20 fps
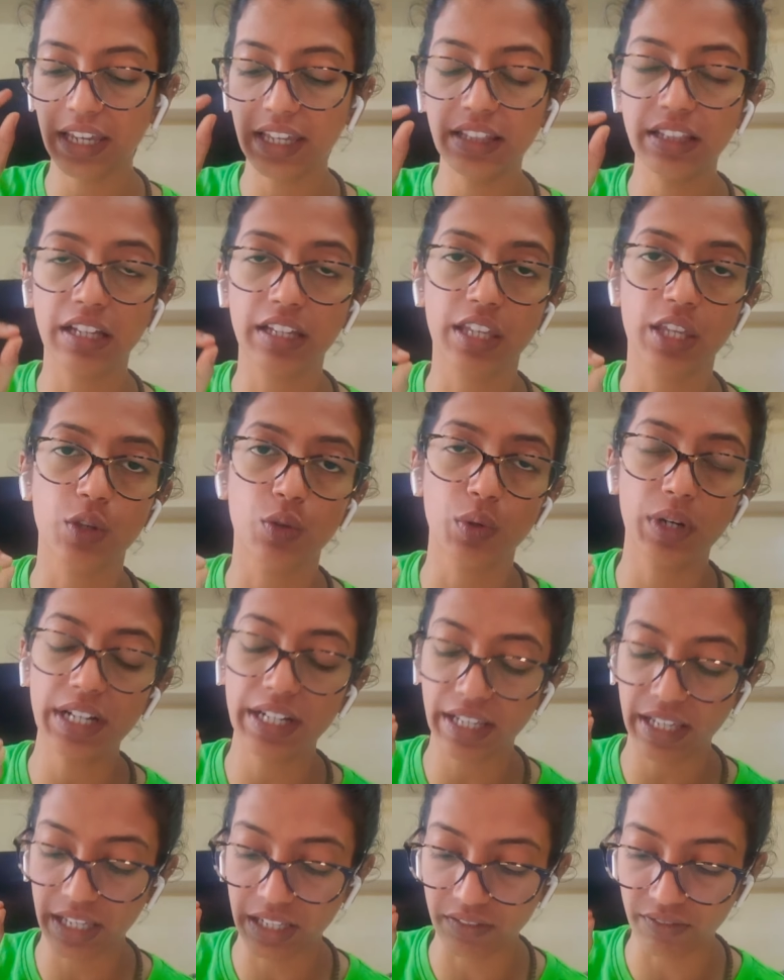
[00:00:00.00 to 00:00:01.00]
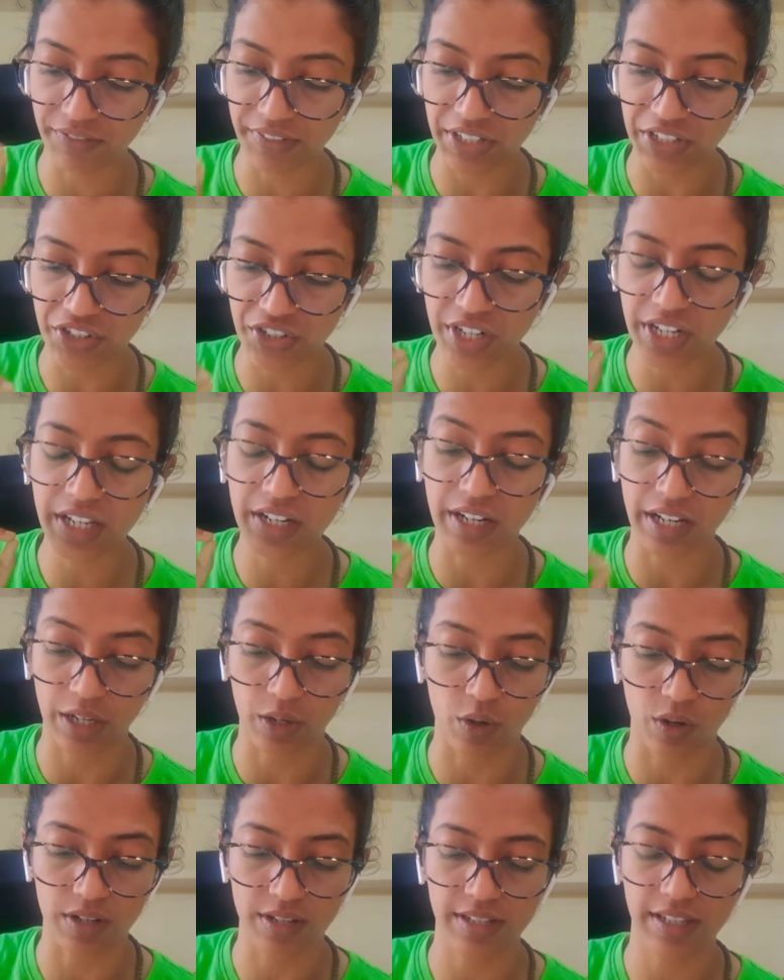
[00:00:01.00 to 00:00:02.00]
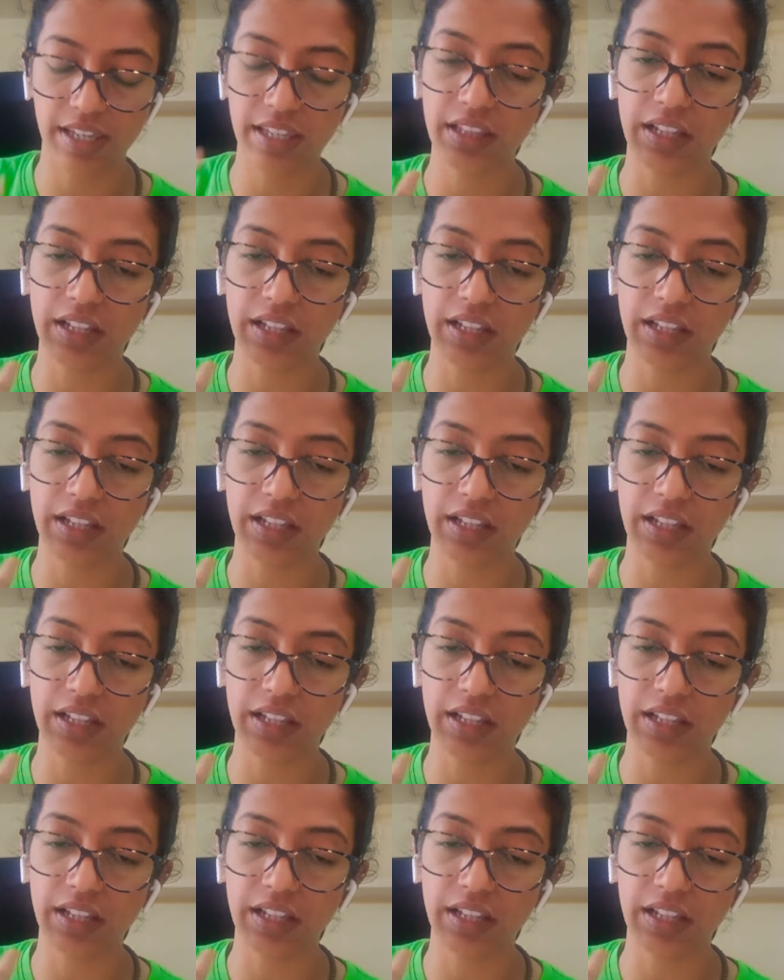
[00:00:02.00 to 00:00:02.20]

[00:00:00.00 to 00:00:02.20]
inaccurate inventory records,